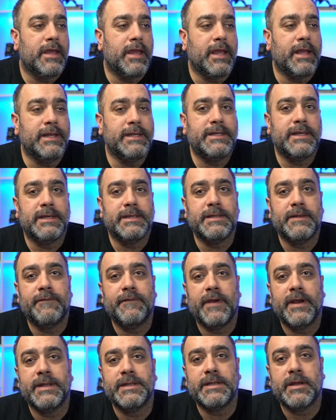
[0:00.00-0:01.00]
Intel's
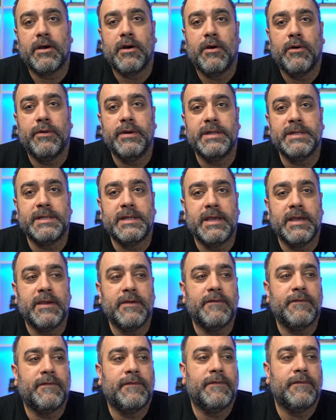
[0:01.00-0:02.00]
events always
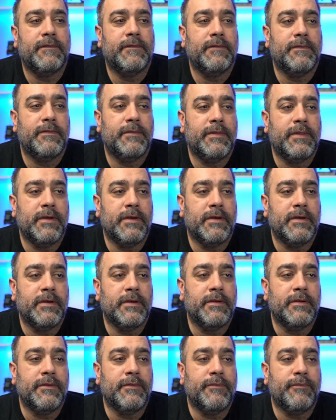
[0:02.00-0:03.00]
give
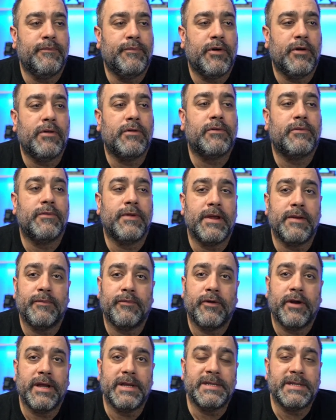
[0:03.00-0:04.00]
the bulk rate
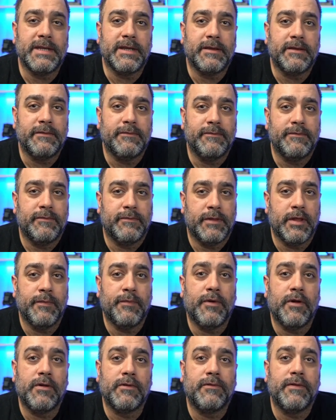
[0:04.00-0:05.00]
pricing. The
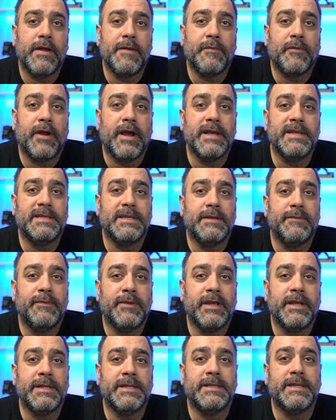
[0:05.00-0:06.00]
bulk rate pricing
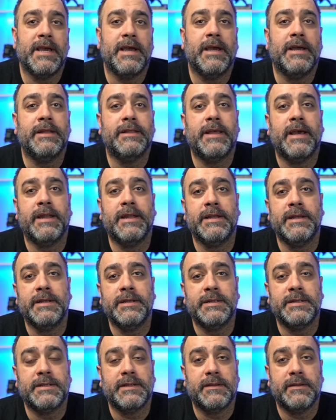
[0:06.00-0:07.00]
means that that
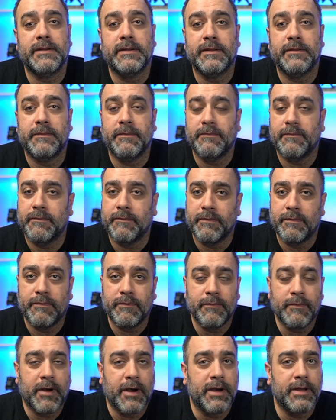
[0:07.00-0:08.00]
is
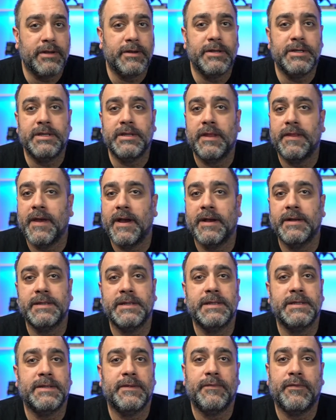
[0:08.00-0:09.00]
hundreds to
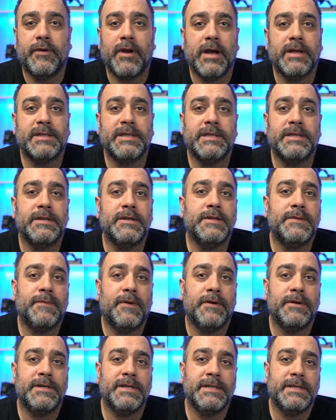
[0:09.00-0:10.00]
thousands of processors
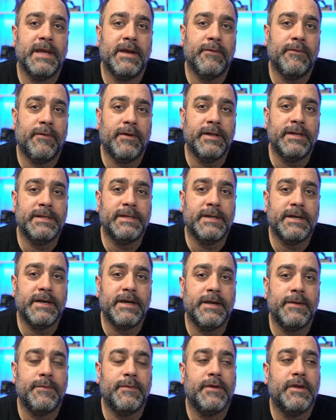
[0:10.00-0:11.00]
purchased at one
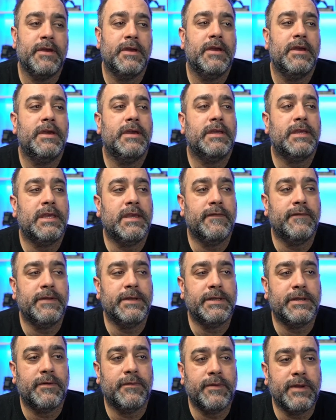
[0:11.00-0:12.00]
time given
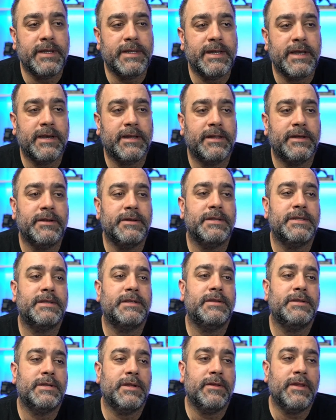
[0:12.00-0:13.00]
to retailers
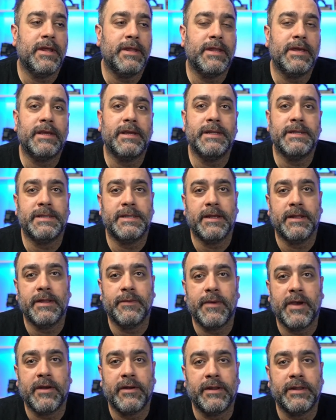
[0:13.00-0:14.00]
so that they can sell them
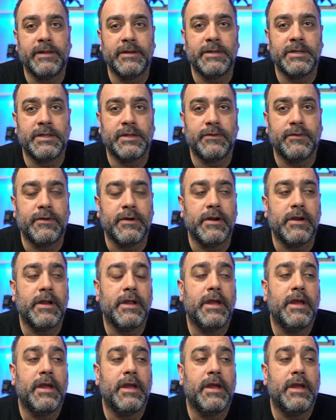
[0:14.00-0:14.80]
out at their store.